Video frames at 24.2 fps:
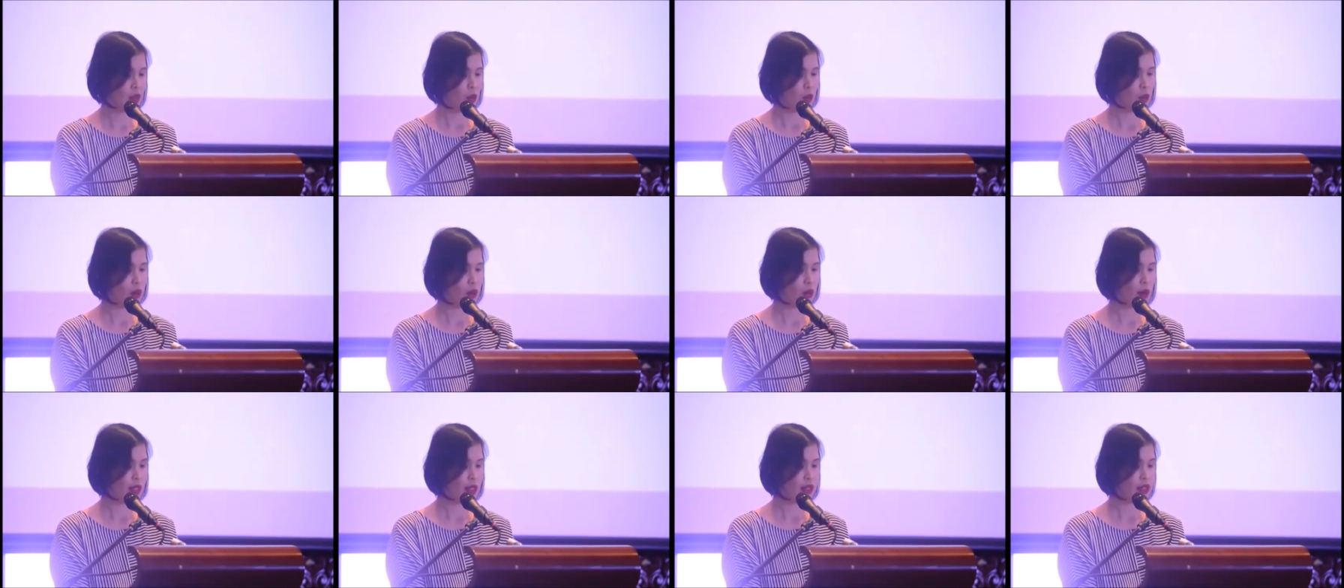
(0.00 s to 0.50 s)
we
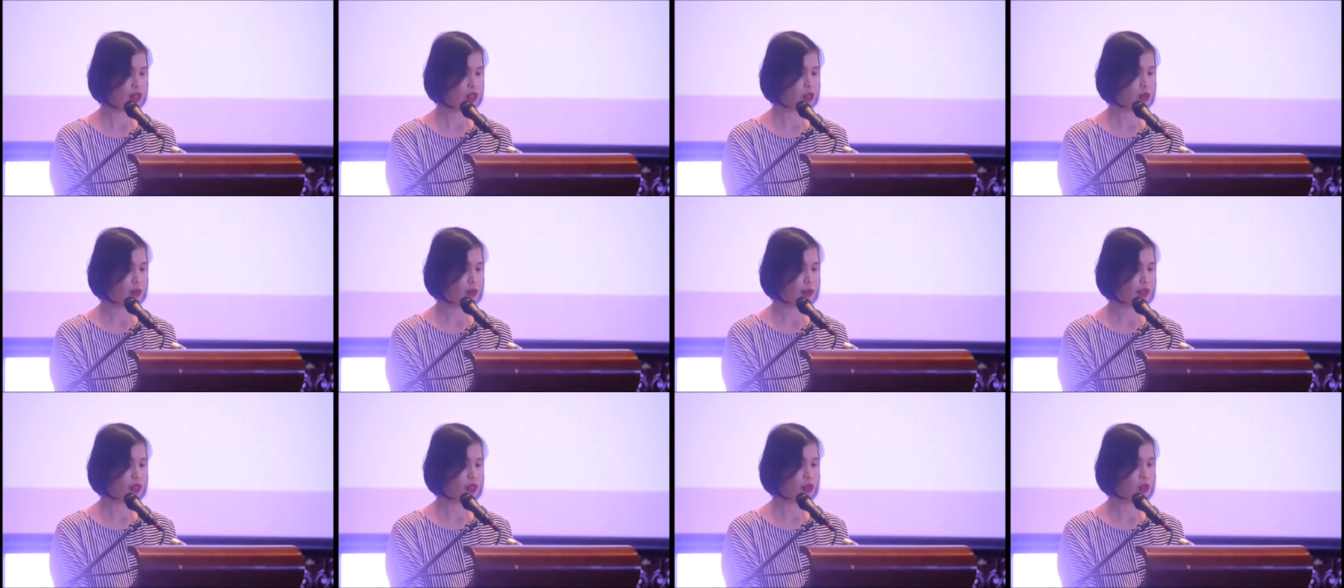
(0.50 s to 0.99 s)
wanted to
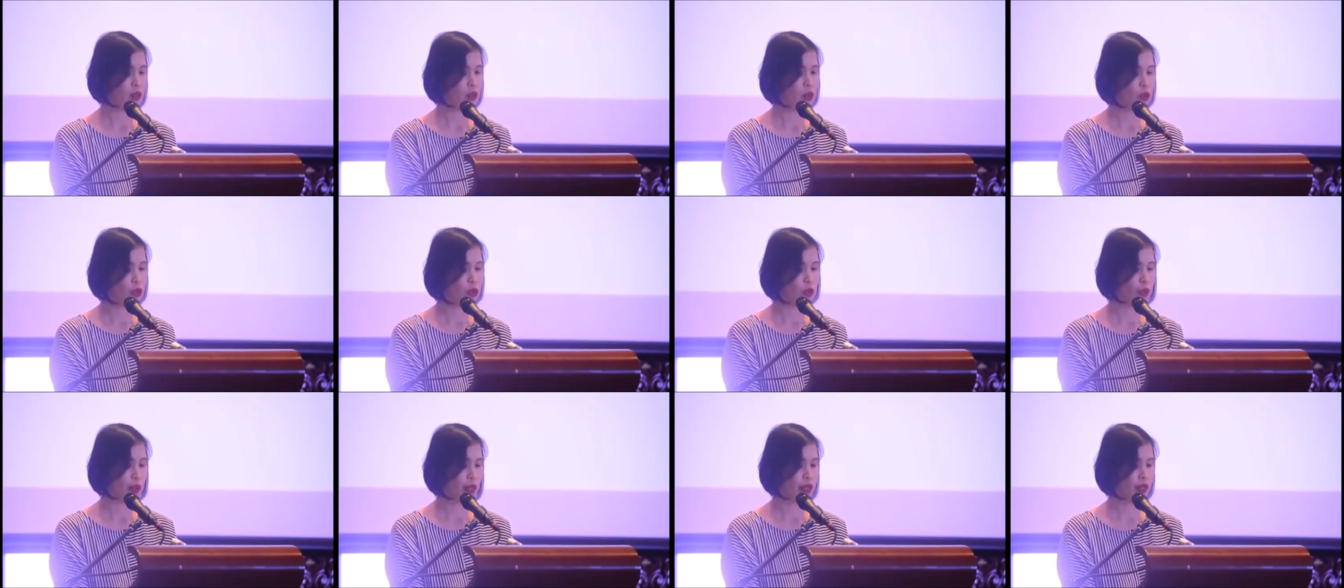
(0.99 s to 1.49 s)
build
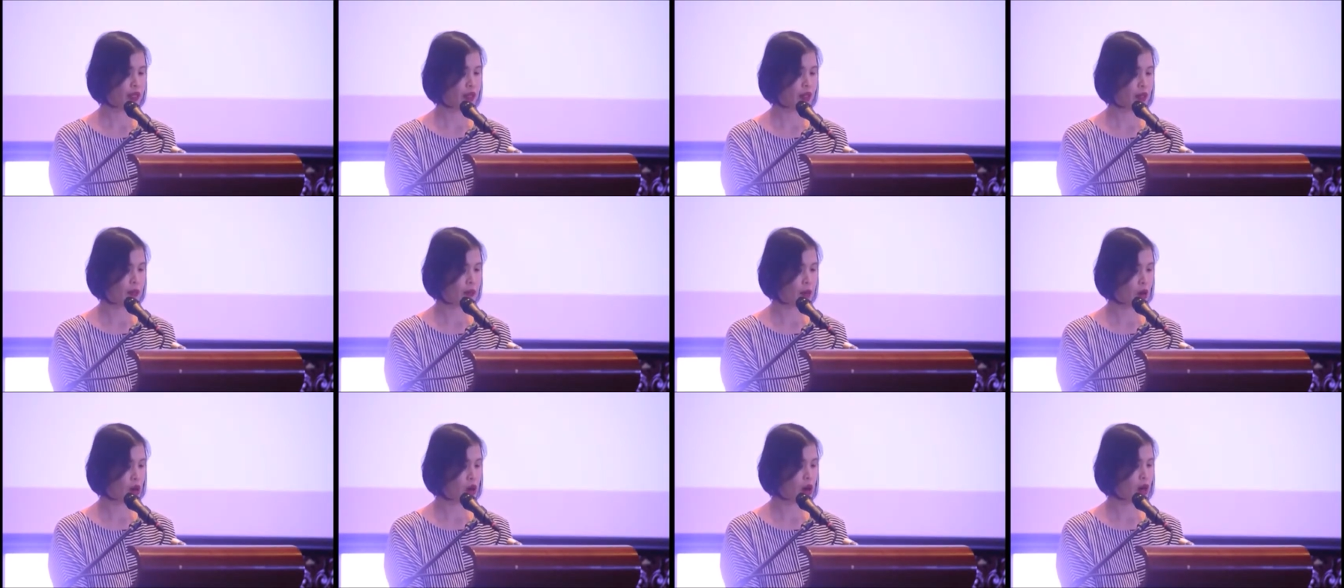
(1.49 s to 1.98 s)
goodwill
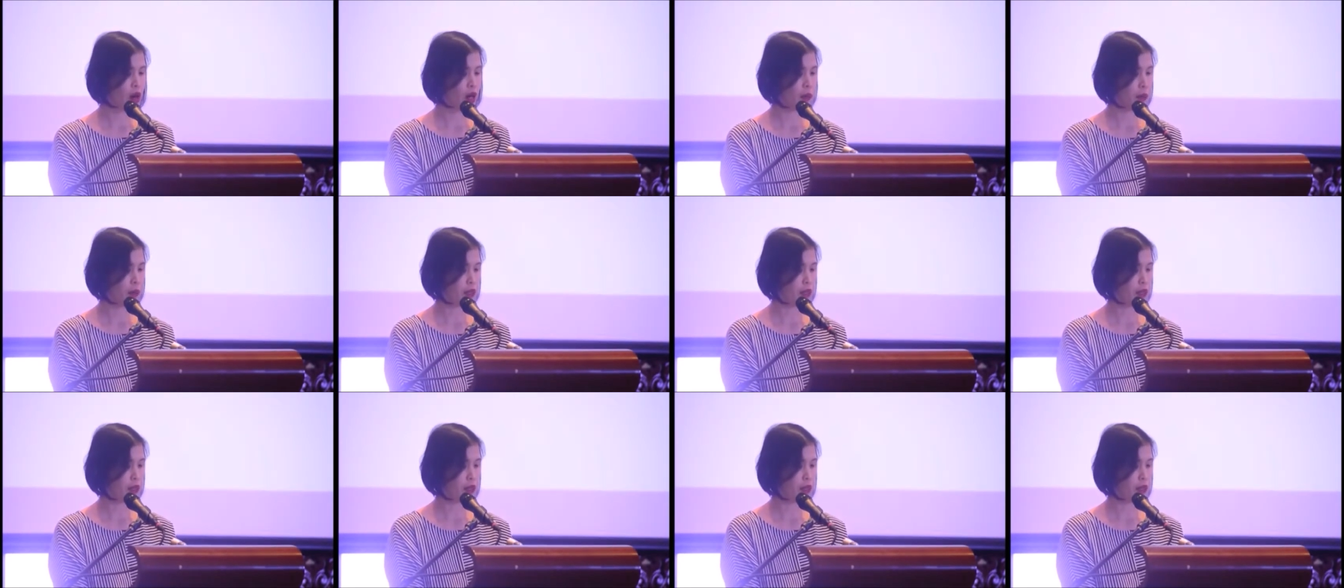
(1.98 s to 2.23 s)
among our